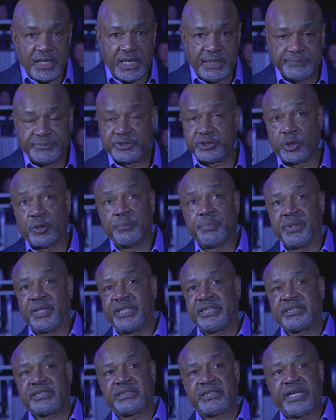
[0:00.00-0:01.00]
I'm so
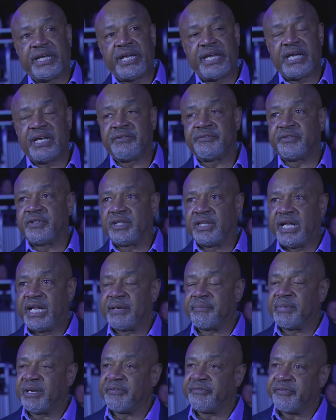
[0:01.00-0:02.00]
blessed to have a lot
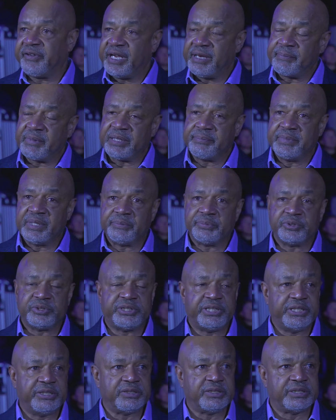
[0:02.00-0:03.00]
of my family
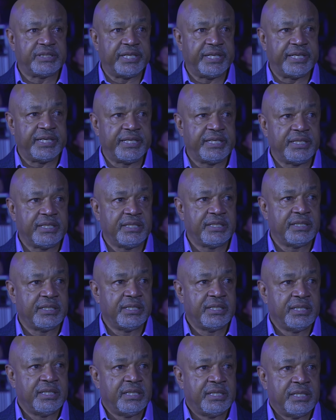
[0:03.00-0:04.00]
members here today
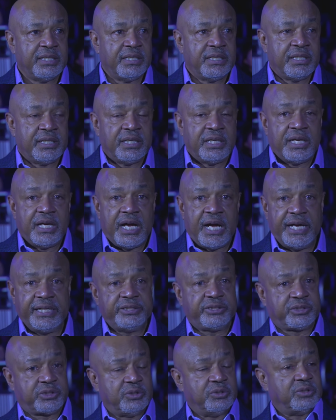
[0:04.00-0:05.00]
high
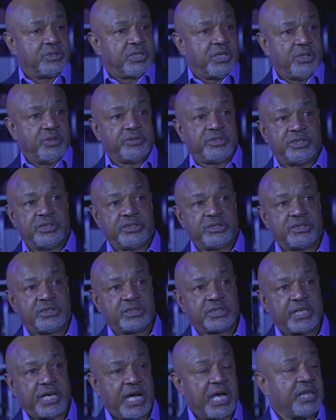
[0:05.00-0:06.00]
school
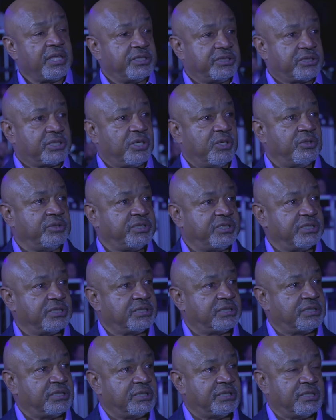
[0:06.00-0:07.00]
coaches, college
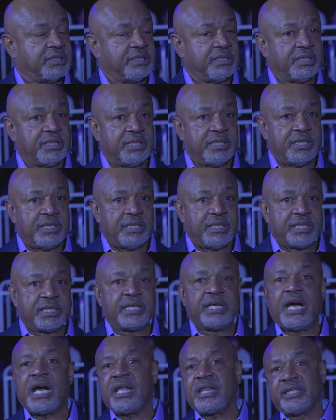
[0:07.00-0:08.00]
coaches,
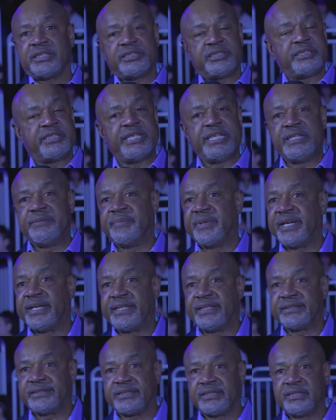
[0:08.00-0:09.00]
college
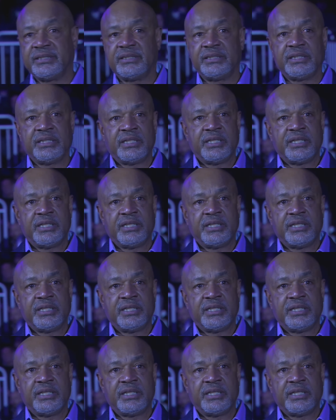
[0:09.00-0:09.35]
teammates,